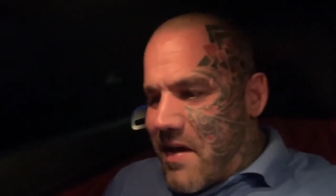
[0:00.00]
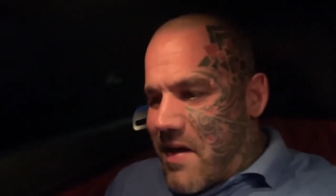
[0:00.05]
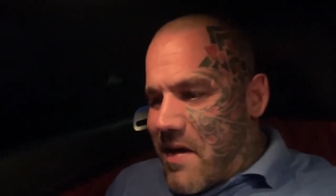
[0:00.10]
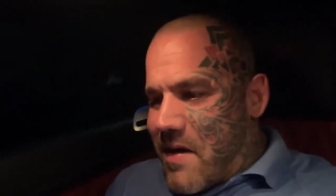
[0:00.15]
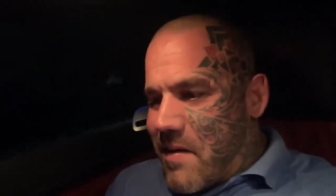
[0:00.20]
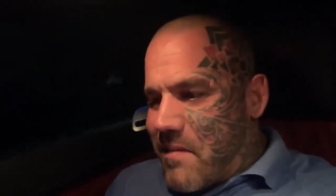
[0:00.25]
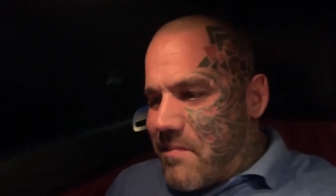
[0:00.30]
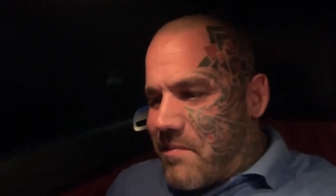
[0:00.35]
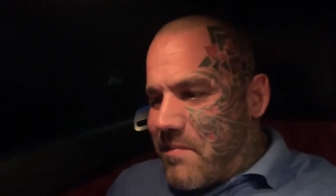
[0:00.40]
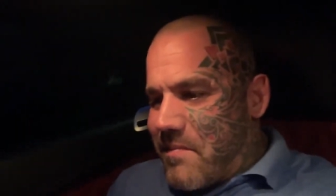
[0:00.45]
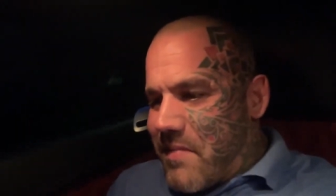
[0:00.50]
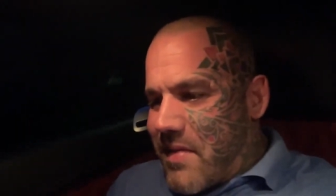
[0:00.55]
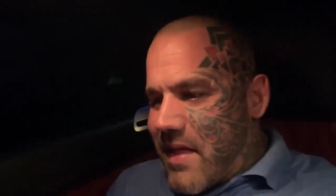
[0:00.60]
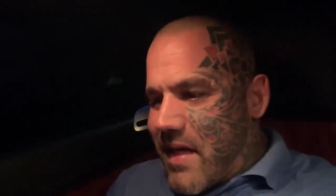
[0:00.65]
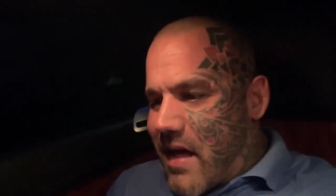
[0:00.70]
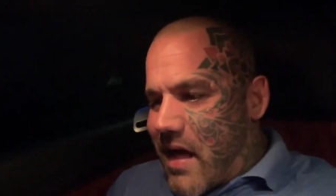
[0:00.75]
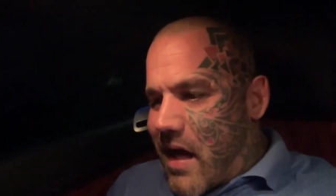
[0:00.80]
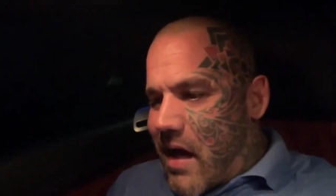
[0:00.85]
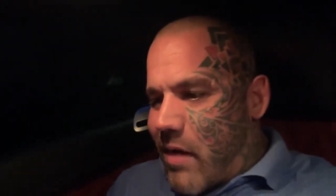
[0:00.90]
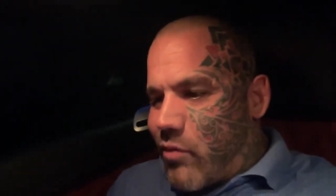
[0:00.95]
And
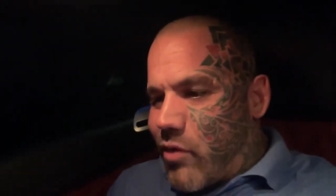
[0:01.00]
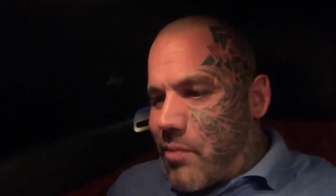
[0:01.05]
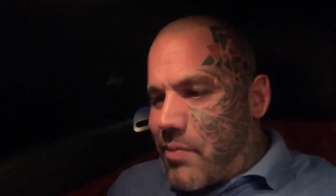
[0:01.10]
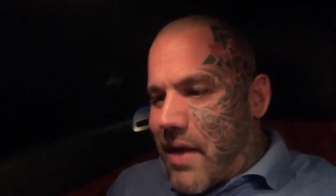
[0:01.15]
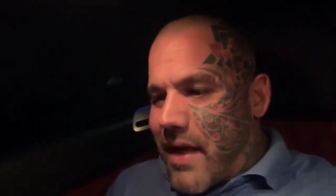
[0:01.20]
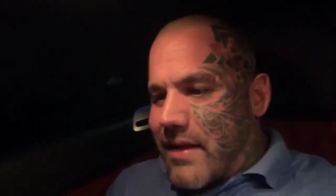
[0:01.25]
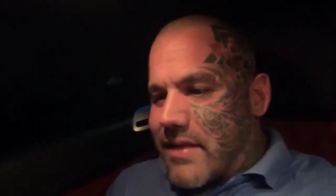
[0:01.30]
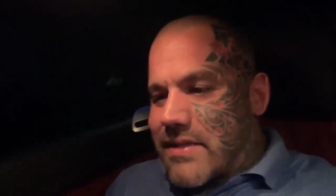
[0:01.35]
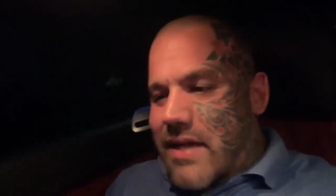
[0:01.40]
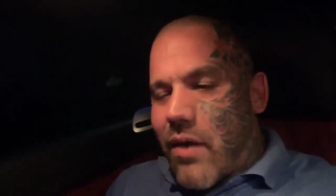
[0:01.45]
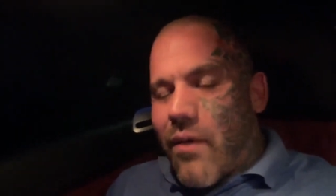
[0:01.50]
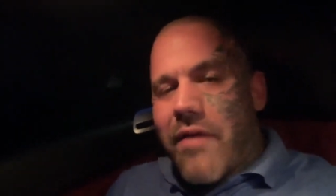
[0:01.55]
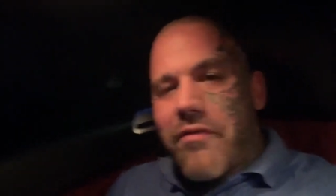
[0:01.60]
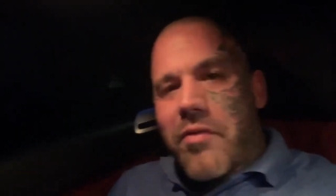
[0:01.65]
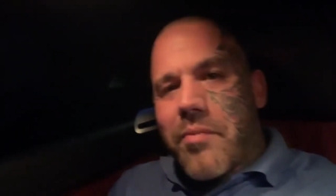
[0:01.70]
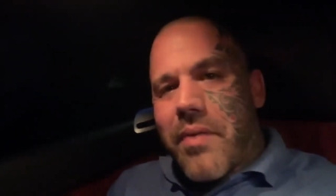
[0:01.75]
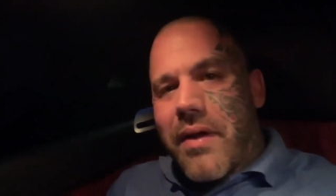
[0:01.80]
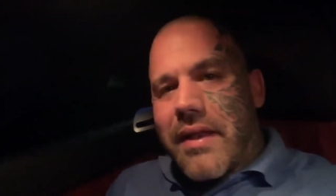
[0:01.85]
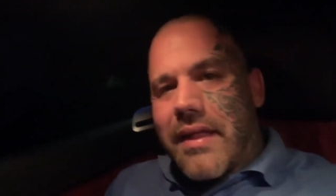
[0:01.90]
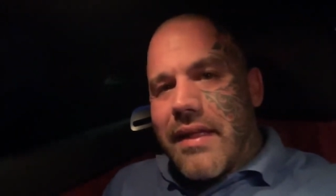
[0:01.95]
we'll be able to tell
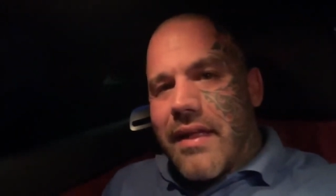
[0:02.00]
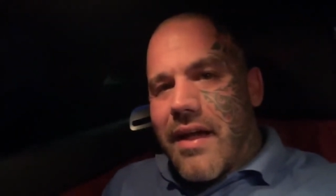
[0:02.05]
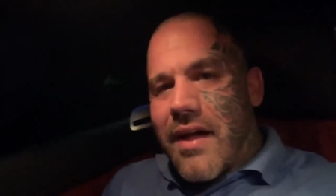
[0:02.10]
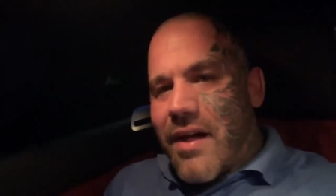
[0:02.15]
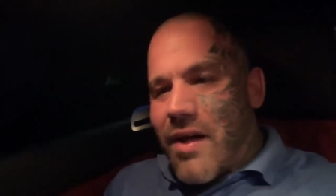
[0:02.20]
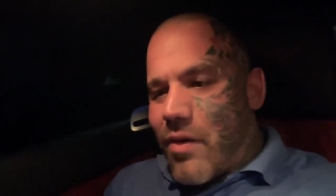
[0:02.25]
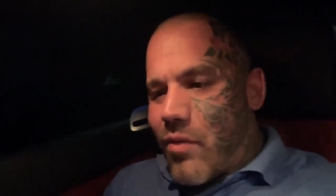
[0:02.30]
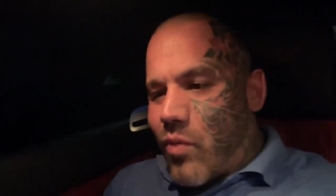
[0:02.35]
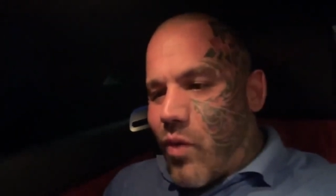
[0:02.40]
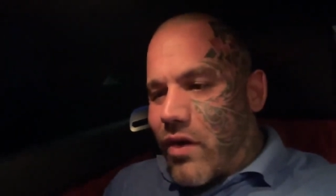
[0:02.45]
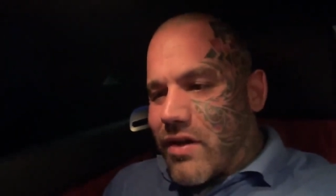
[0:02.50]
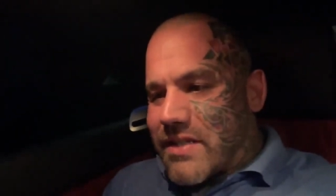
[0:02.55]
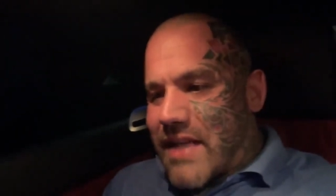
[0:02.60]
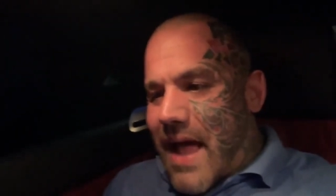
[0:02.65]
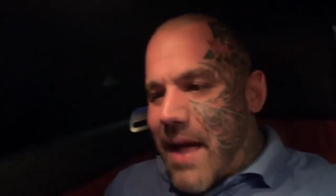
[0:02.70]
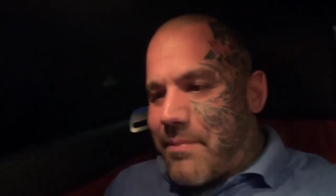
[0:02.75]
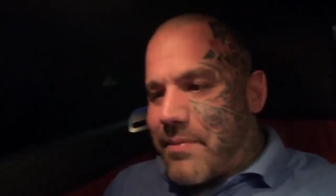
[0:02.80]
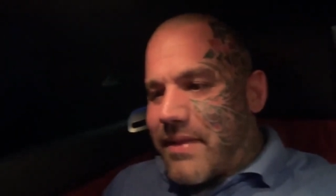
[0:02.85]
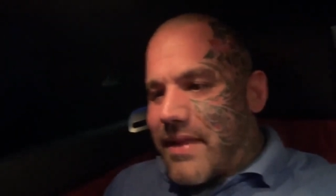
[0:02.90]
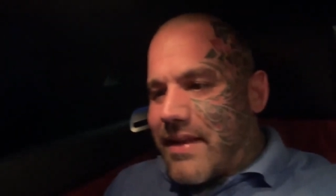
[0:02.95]
everybody
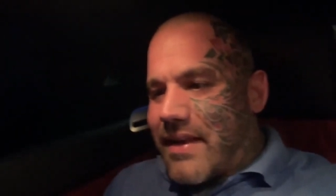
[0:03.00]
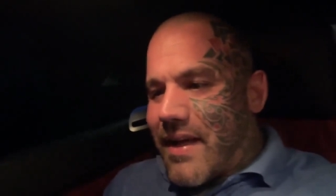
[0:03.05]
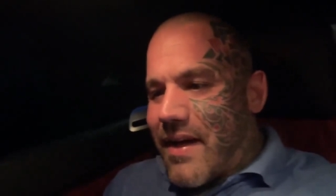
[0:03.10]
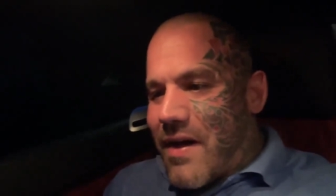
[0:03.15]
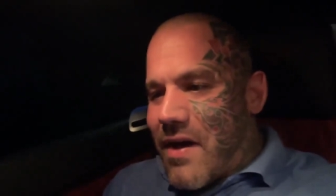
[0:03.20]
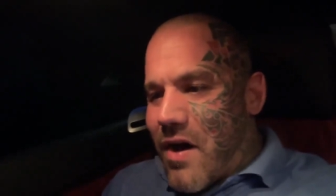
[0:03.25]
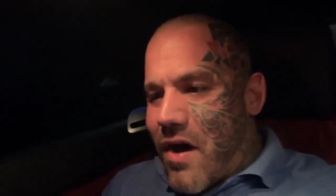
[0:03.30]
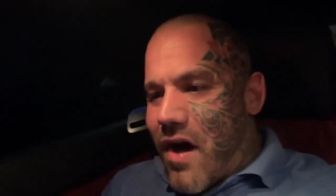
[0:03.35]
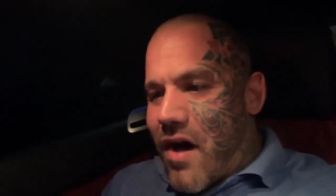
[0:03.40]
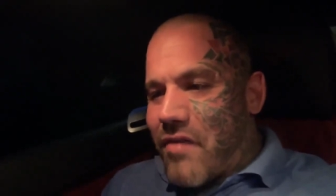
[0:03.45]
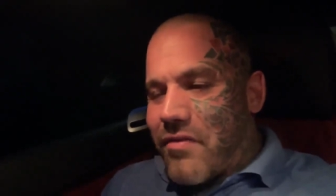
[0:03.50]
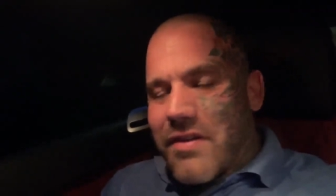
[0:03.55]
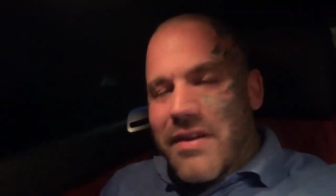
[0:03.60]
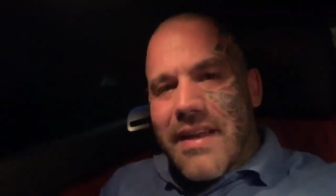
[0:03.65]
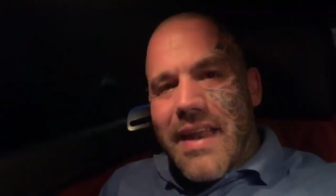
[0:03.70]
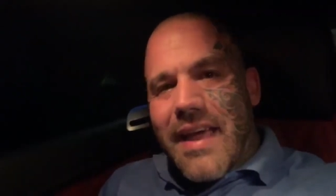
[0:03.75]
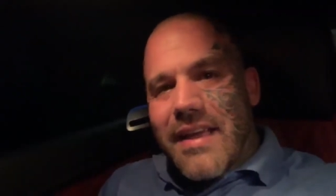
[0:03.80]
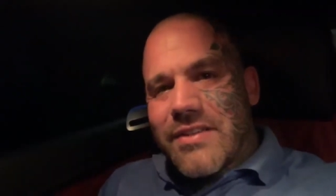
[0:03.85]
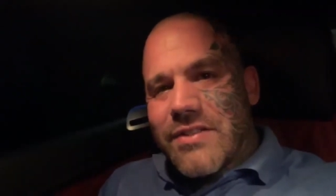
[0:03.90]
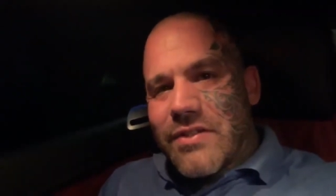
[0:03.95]
what's happening over
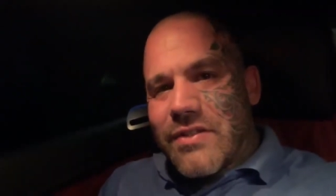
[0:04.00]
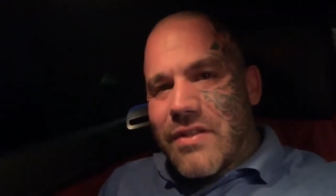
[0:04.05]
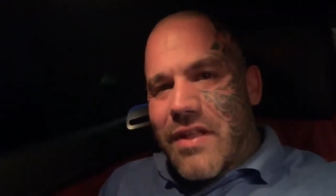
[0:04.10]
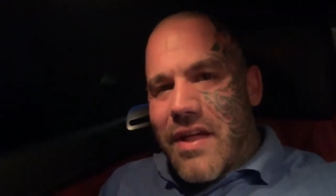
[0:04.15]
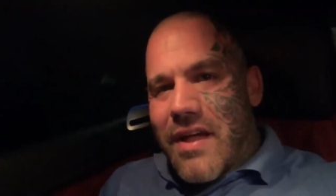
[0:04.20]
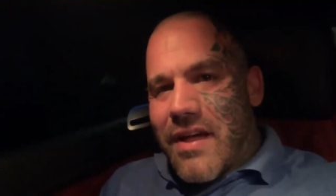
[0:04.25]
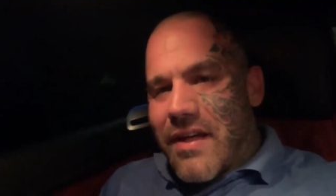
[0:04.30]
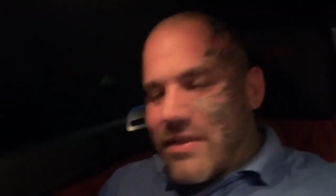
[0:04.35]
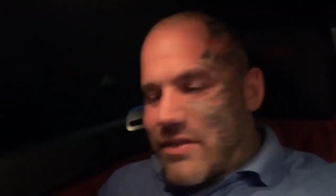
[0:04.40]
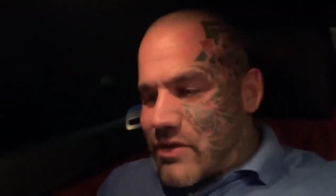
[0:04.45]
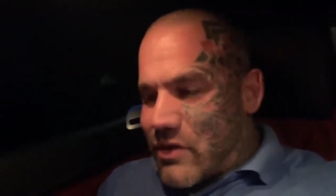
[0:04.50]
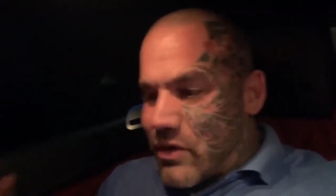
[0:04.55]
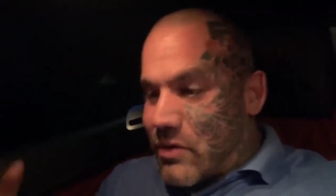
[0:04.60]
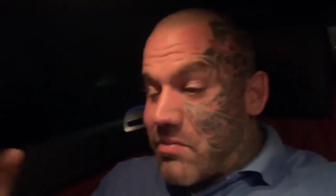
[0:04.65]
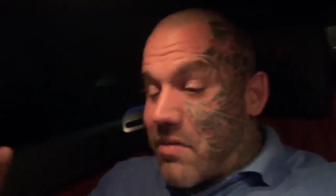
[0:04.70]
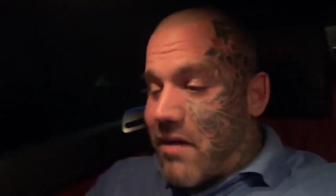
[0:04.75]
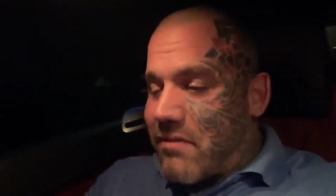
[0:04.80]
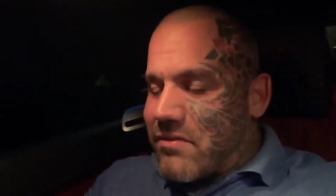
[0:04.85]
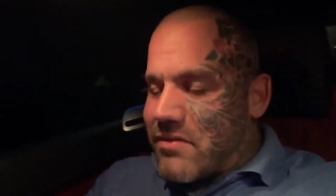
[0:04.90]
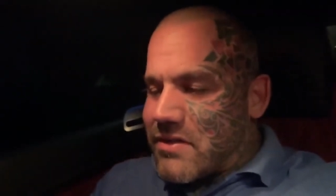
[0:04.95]
the next
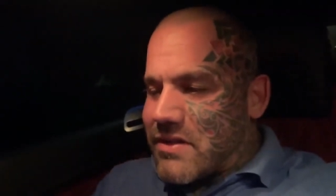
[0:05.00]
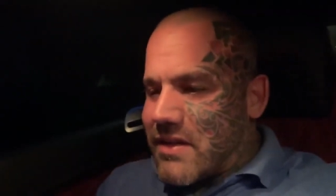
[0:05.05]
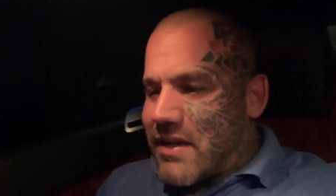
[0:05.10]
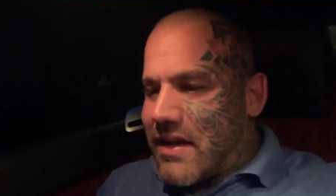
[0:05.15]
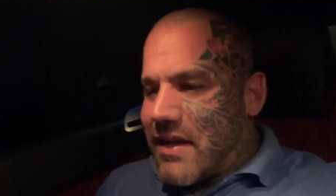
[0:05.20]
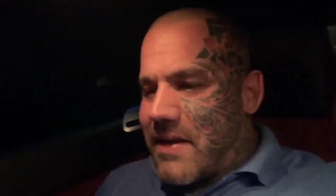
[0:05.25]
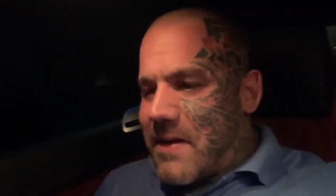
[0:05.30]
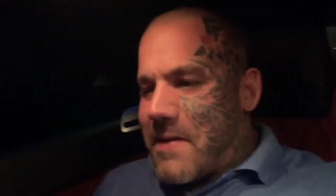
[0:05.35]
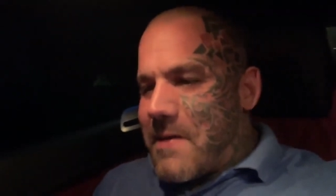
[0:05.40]
2 months.